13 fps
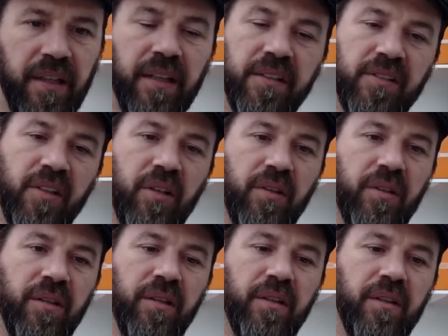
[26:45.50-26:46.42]
so
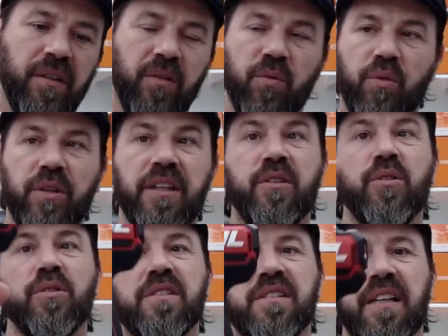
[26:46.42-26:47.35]
really
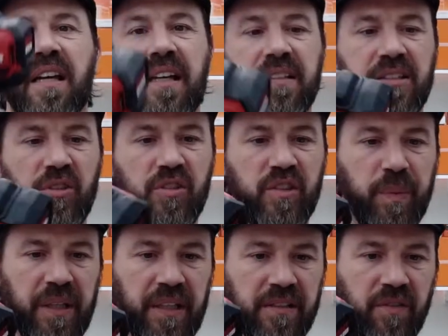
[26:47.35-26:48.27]
cool design two
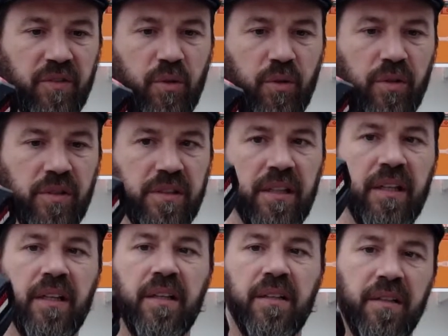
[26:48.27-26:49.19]
speeds of course
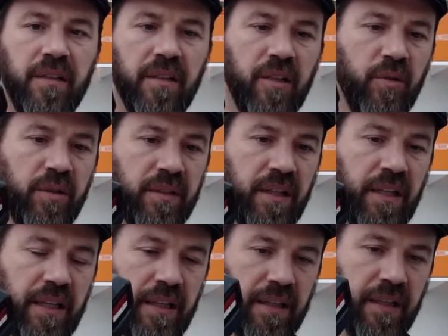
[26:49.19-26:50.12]
low and uh,
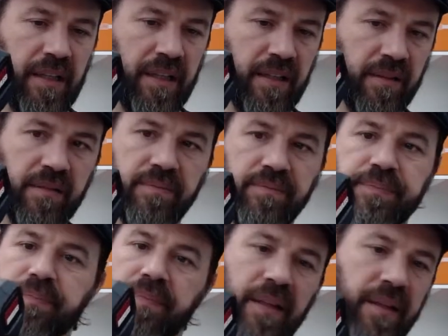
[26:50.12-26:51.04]
uh,
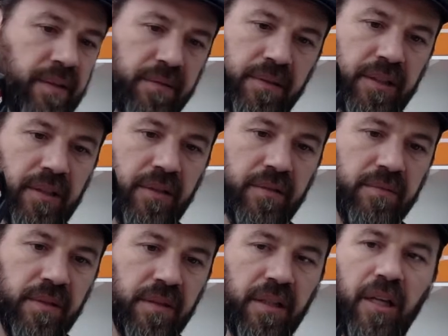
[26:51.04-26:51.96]
you know
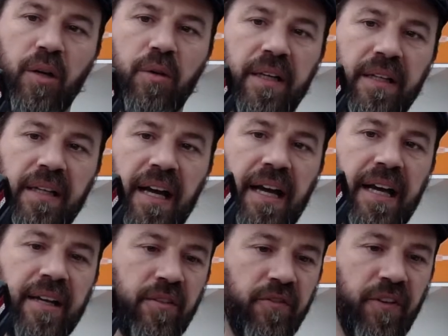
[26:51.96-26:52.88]
low and
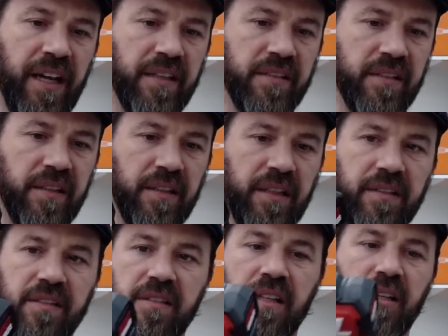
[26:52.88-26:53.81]
high or fast
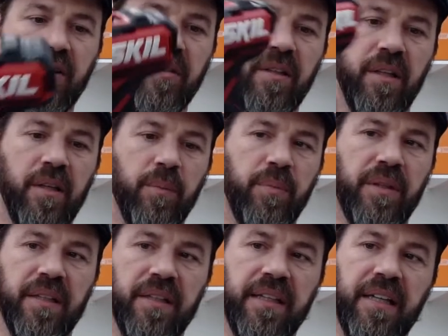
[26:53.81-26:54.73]
and slow
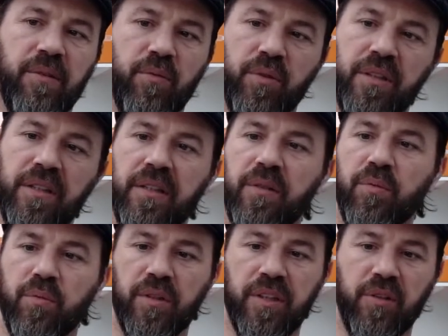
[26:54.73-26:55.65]
but yeah really
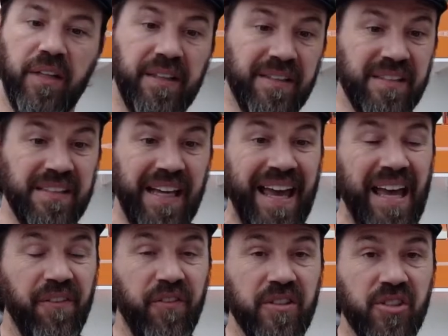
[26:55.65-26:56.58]
really great this is a
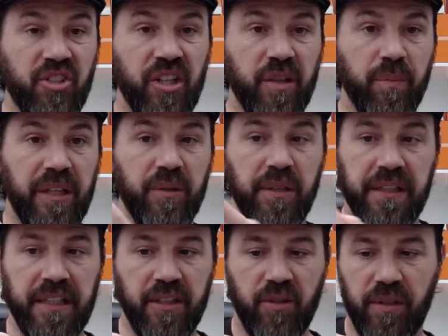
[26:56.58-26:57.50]
half inch chuck by the way
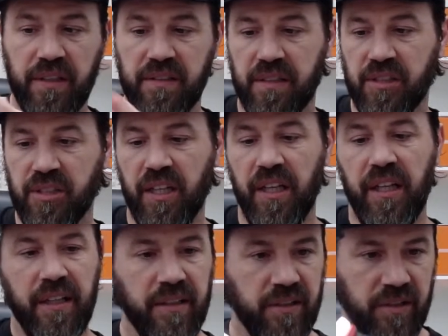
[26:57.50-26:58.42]
not a 3 8 inch
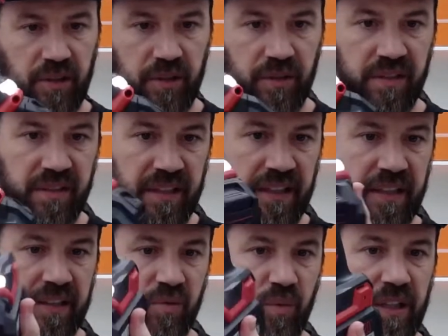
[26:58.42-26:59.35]
so this thing
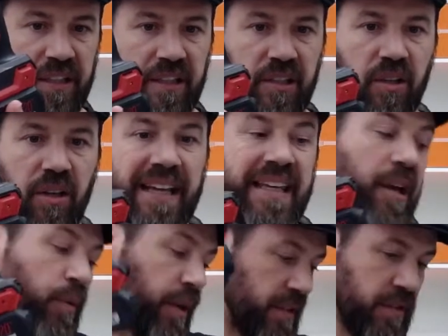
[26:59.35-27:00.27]
is ready to go. I
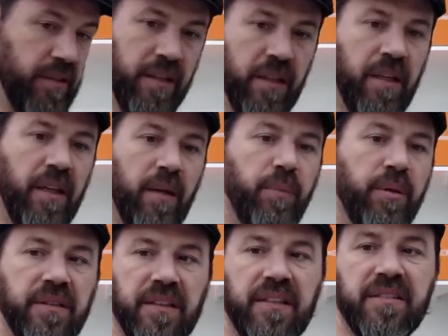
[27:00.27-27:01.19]
can't wait to
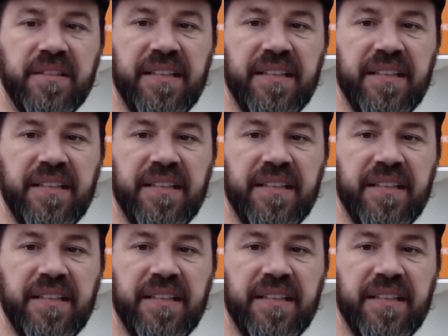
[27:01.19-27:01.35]
put these to